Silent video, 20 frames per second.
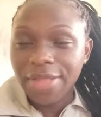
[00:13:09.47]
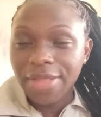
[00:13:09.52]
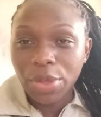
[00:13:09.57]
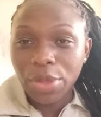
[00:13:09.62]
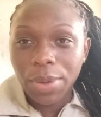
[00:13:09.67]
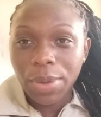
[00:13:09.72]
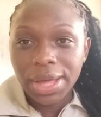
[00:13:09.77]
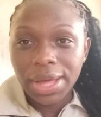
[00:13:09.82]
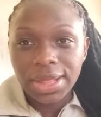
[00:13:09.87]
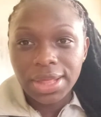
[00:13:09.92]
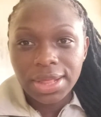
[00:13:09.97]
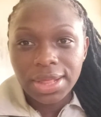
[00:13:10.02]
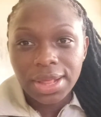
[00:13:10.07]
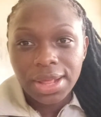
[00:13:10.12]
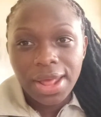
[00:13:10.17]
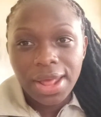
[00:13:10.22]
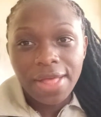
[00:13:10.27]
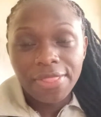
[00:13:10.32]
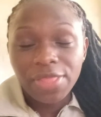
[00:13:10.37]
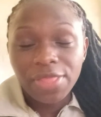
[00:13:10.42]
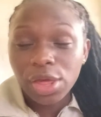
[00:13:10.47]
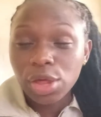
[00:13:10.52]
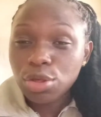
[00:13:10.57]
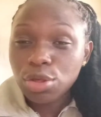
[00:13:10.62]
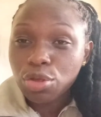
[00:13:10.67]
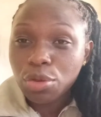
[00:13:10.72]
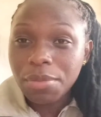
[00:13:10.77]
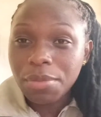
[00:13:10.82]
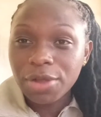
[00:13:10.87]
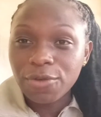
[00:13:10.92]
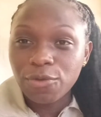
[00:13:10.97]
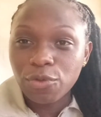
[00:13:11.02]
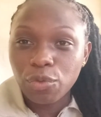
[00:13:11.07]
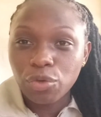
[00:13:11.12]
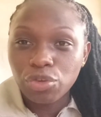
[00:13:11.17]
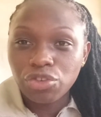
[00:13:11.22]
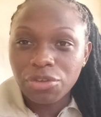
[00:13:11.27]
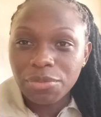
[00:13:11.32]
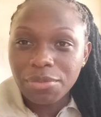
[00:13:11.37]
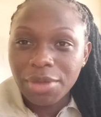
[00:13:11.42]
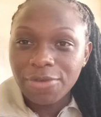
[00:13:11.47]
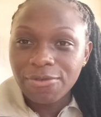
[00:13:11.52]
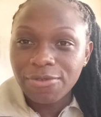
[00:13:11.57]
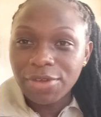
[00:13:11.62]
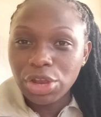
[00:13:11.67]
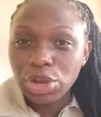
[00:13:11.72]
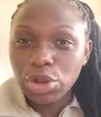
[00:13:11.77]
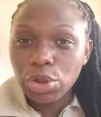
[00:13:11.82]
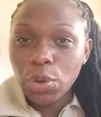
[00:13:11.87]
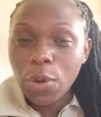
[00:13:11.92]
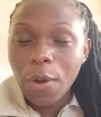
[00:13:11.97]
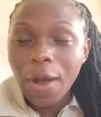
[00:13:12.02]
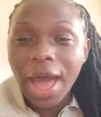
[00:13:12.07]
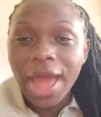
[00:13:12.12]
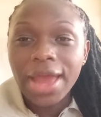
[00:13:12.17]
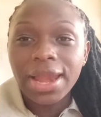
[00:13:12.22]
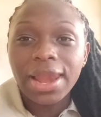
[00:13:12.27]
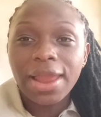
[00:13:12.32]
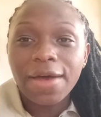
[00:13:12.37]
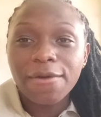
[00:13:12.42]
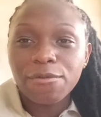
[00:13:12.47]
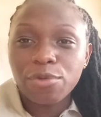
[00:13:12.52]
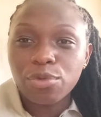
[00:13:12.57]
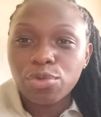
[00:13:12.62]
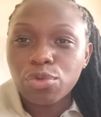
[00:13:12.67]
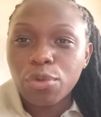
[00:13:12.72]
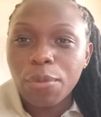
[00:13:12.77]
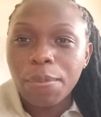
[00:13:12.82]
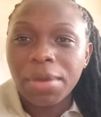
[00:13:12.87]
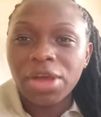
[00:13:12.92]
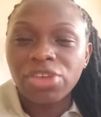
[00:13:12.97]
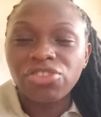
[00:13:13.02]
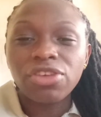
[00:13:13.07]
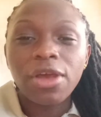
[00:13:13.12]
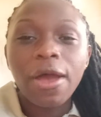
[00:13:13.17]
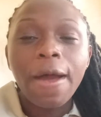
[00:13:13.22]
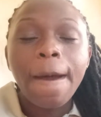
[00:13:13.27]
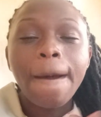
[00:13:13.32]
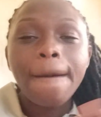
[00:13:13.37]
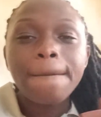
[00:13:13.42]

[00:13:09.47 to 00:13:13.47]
Otherwise, thank you so much for watching my video. I love you so much.